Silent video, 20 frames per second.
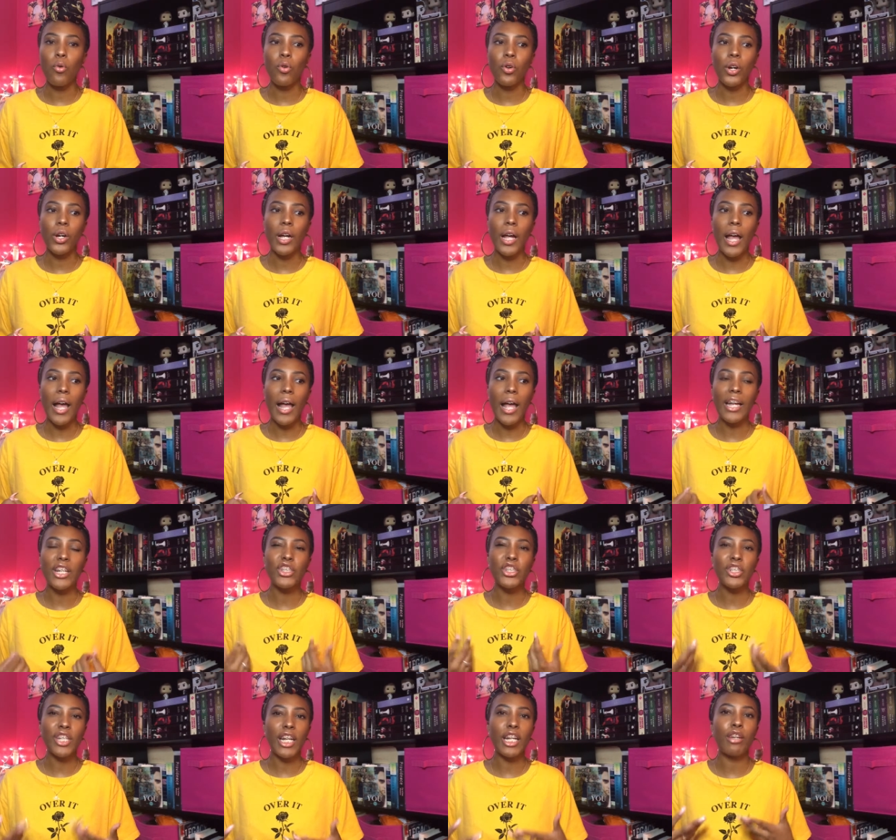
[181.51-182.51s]
more
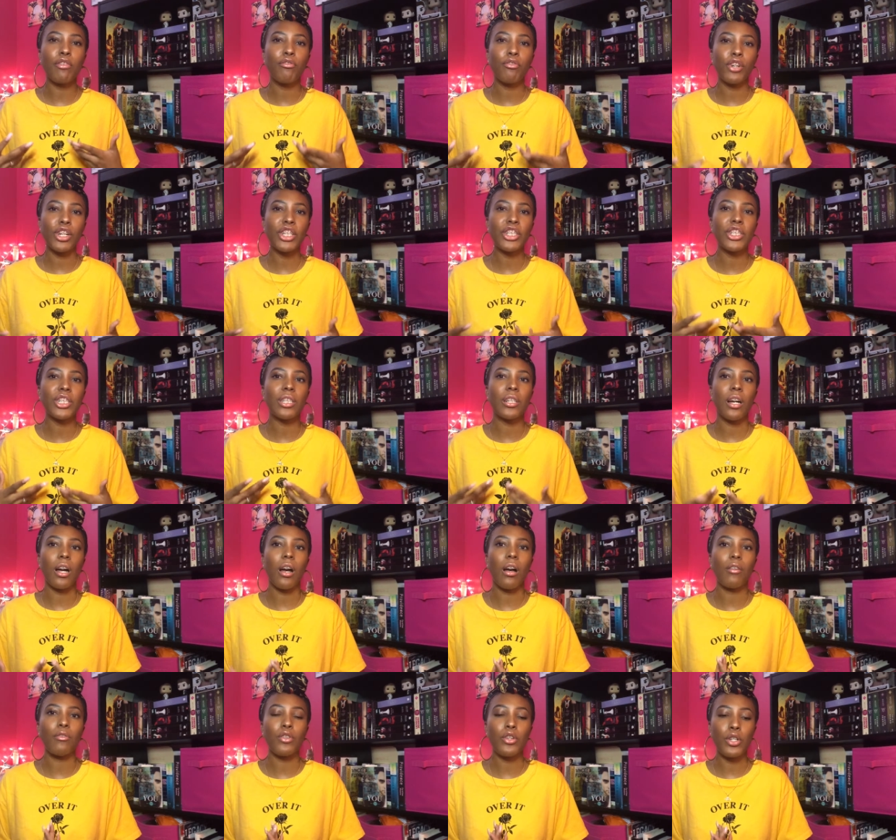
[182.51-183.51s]
entertaining version
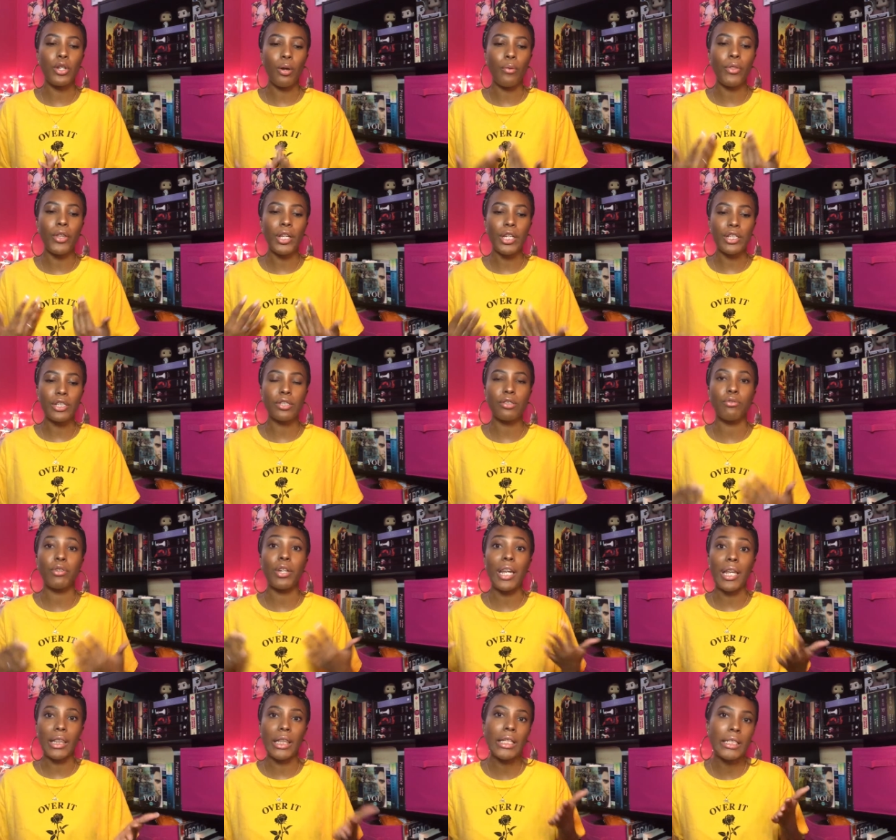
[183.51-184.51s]
of, the
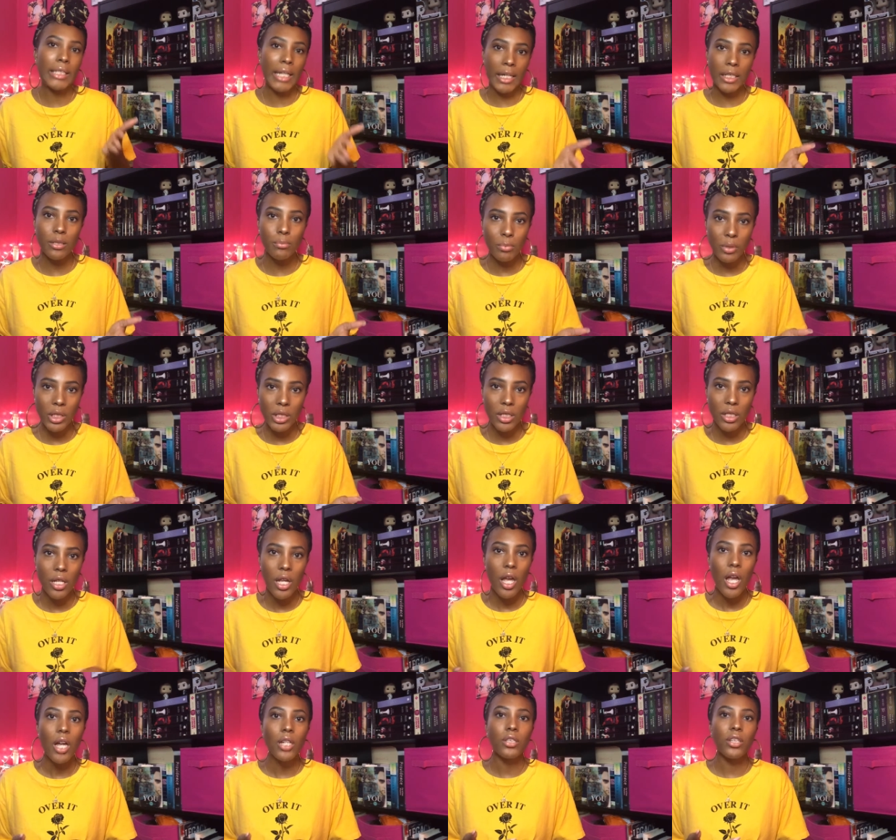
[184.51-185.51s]
history in the textbooks,
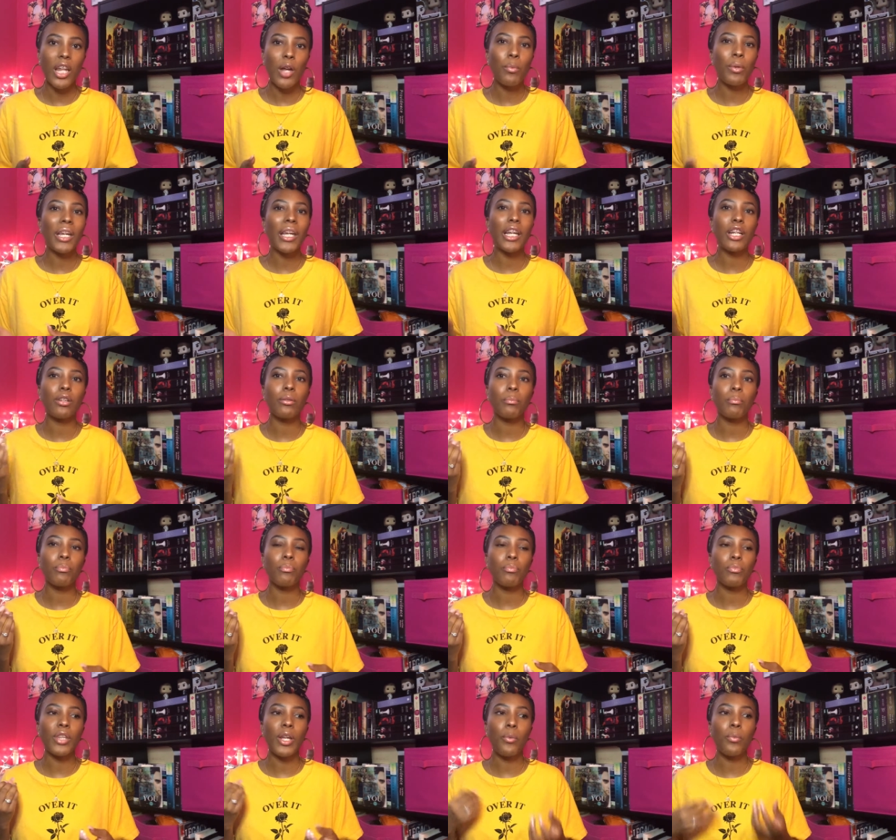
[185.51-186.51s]
so that
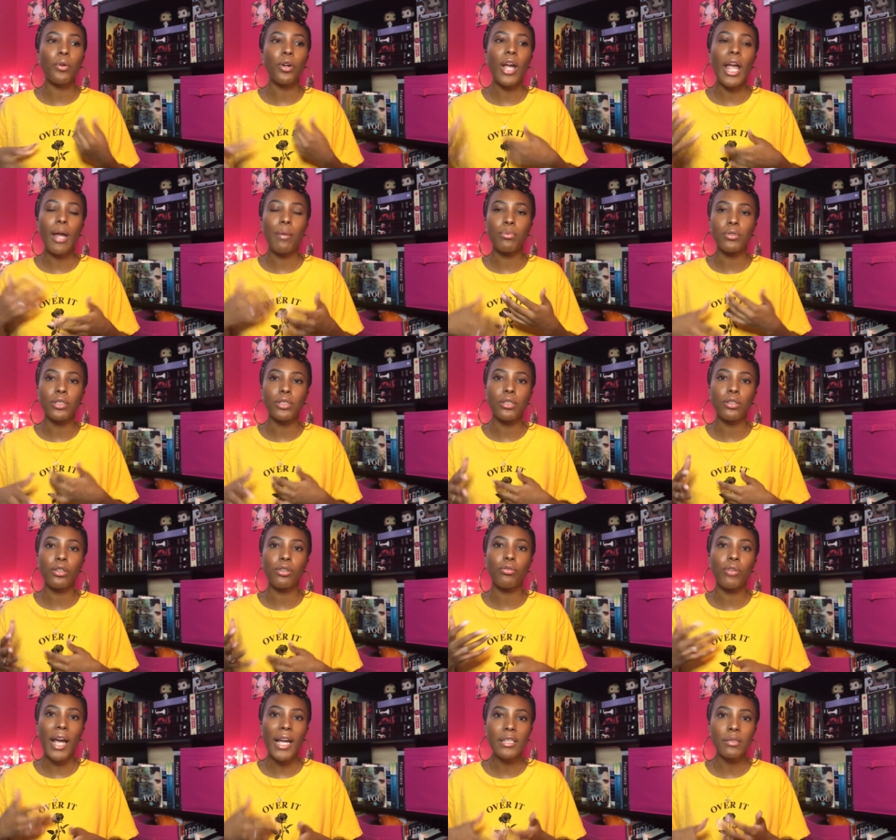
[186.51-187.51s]
we're able to
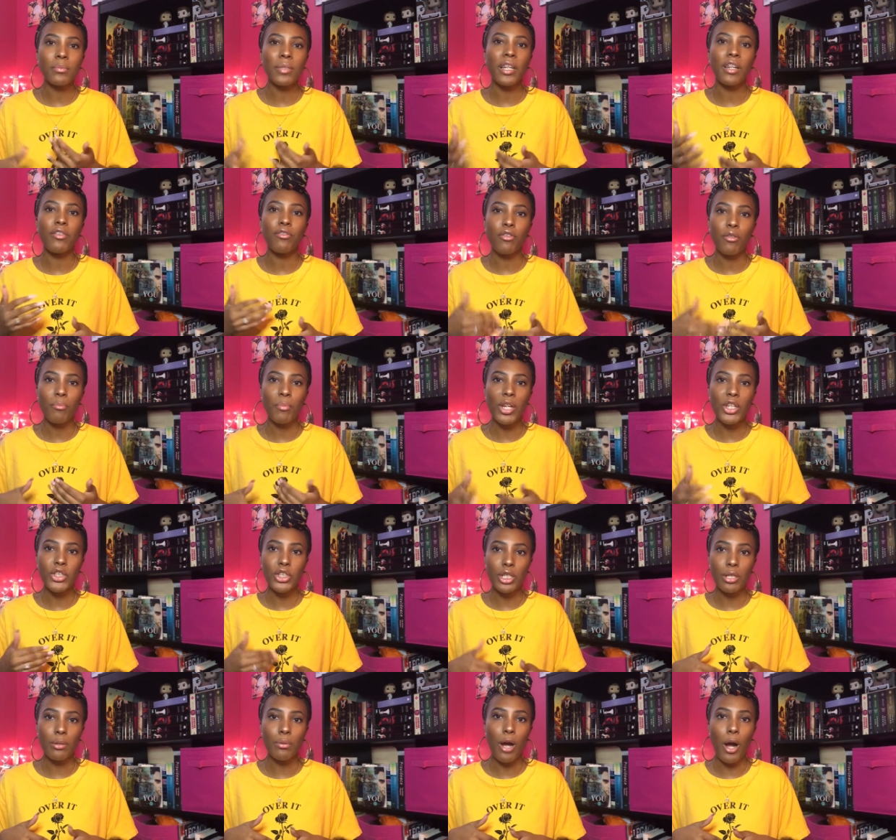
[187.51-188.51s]
grasp the
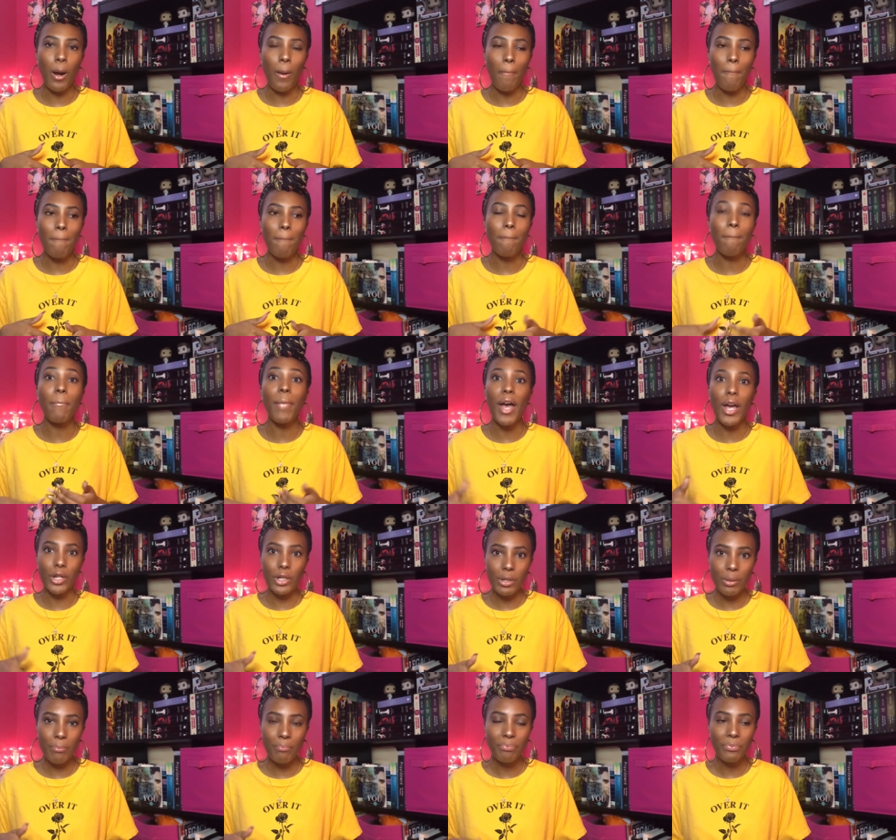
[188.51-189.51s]
information
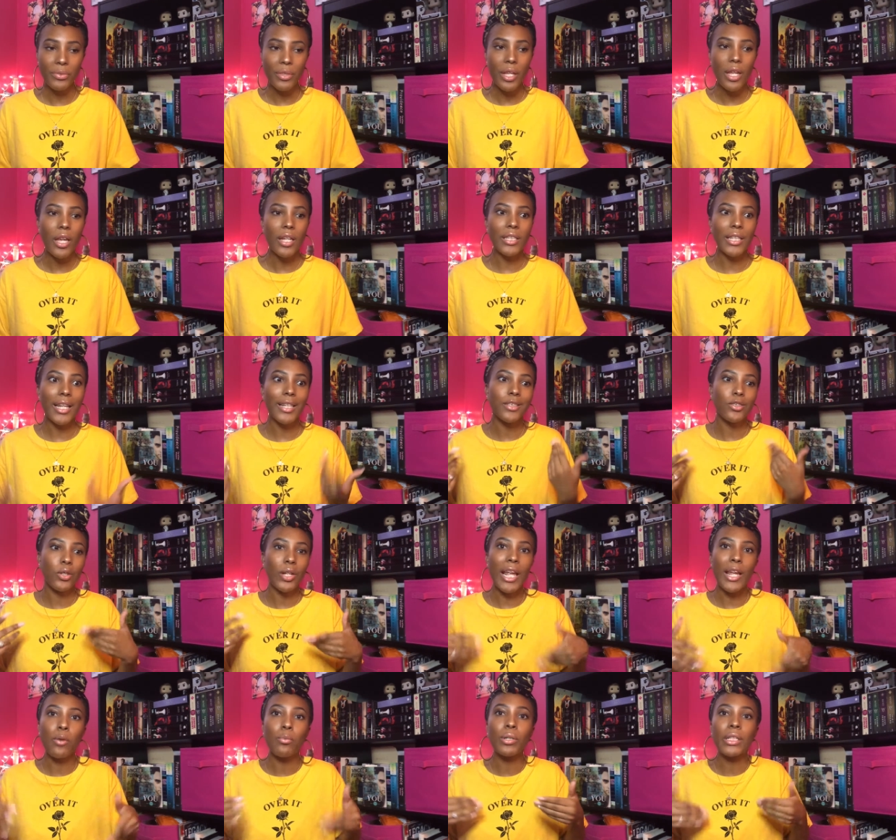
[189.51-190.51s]
better, and so
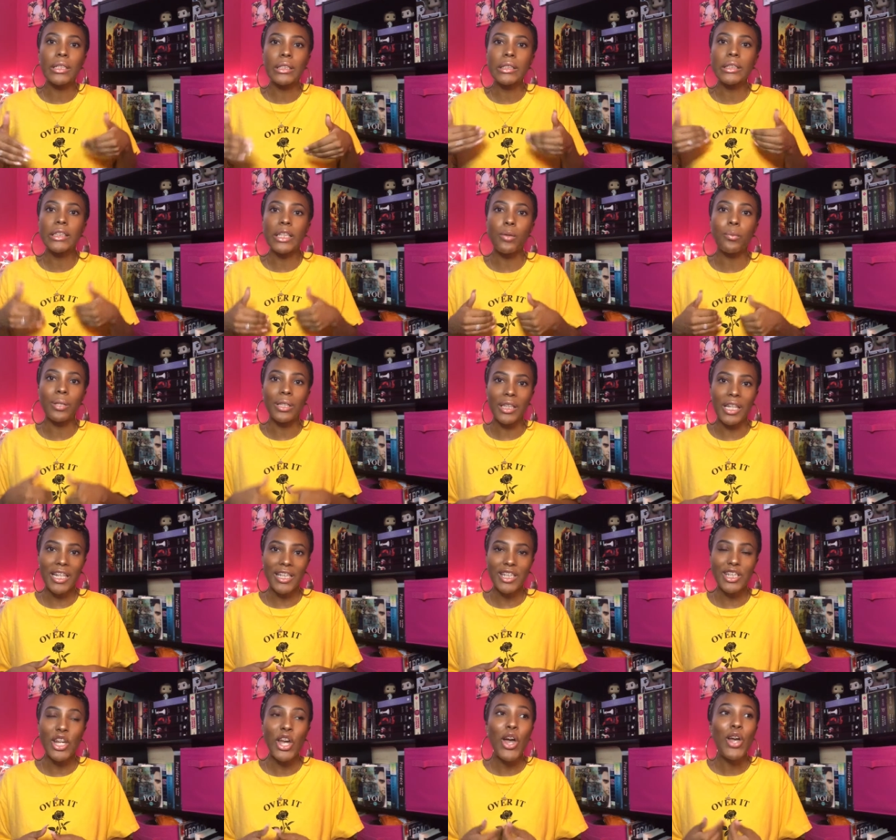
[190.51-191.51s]
that it can stick with
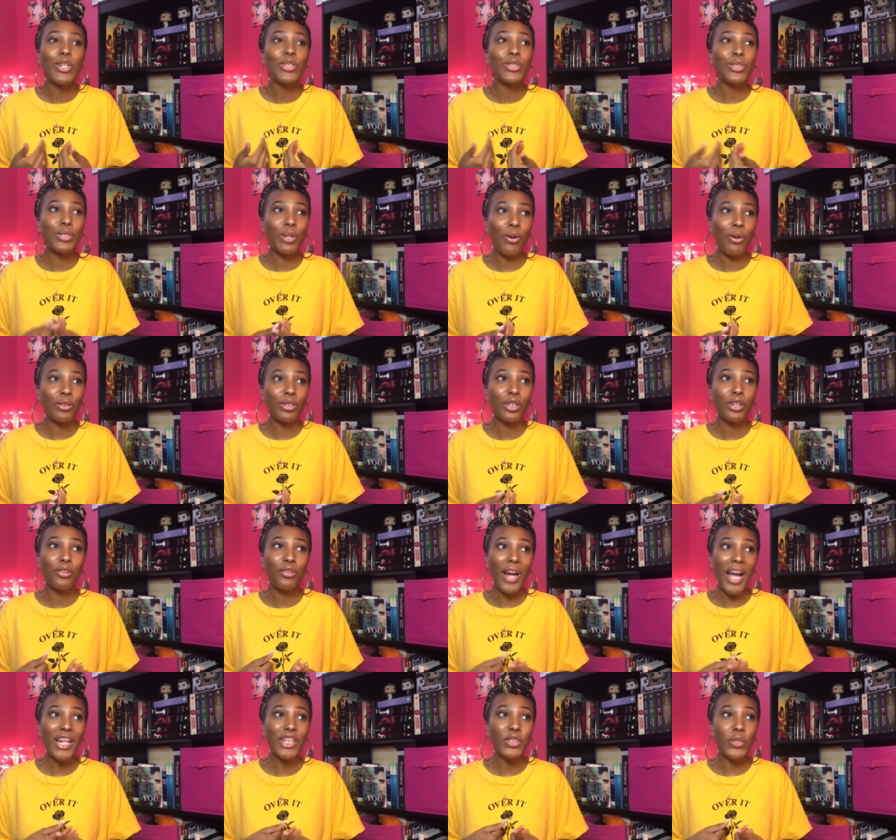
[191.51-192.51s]
us. So the
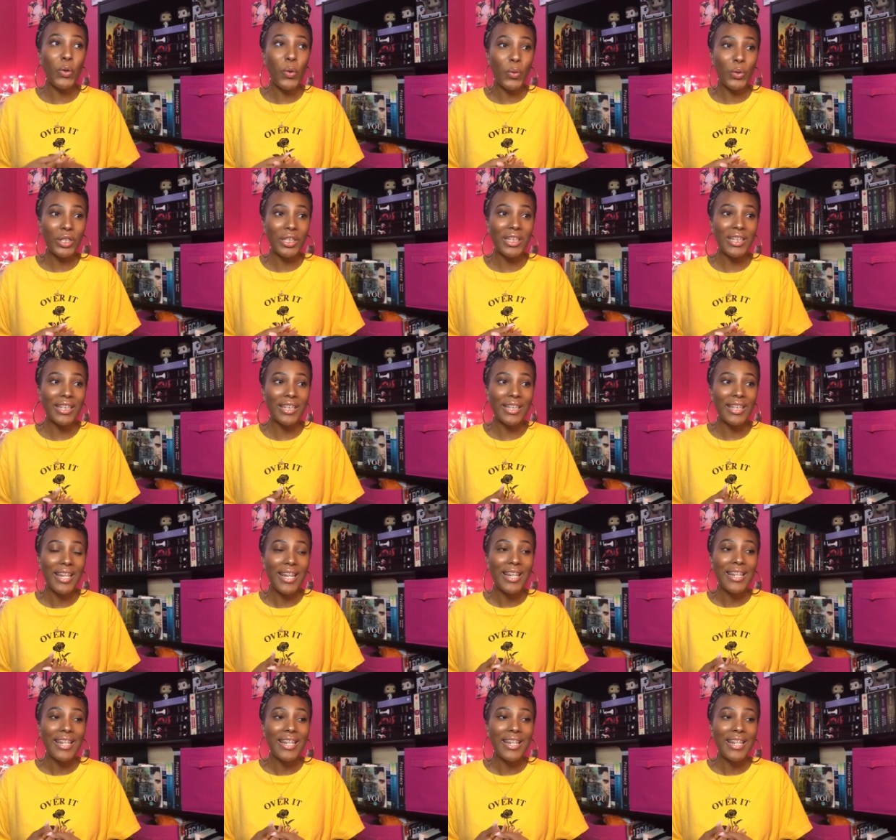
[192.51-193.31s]
crash courses